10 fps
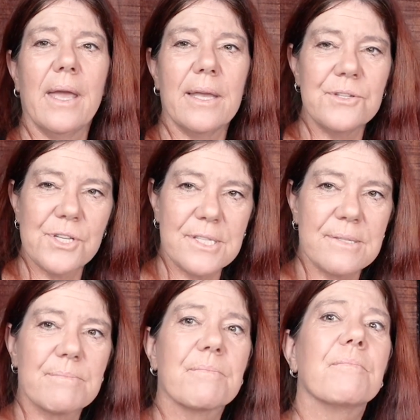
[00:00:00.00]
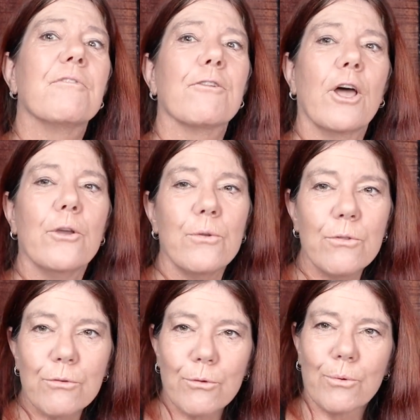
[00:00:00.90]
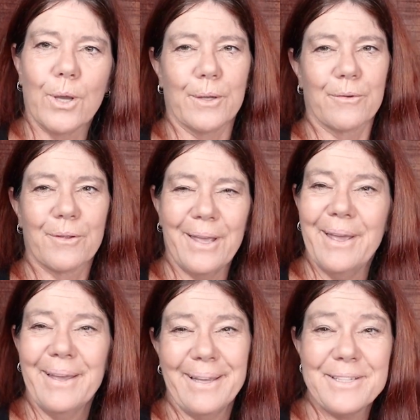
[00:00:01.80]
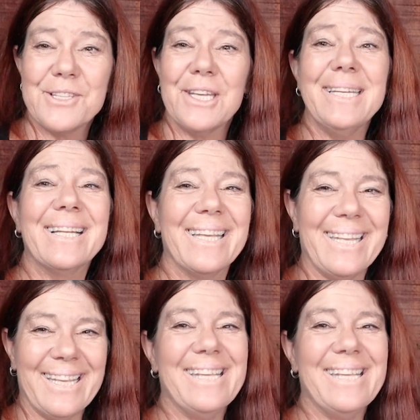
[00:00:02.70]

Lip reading: and just flow through it gently,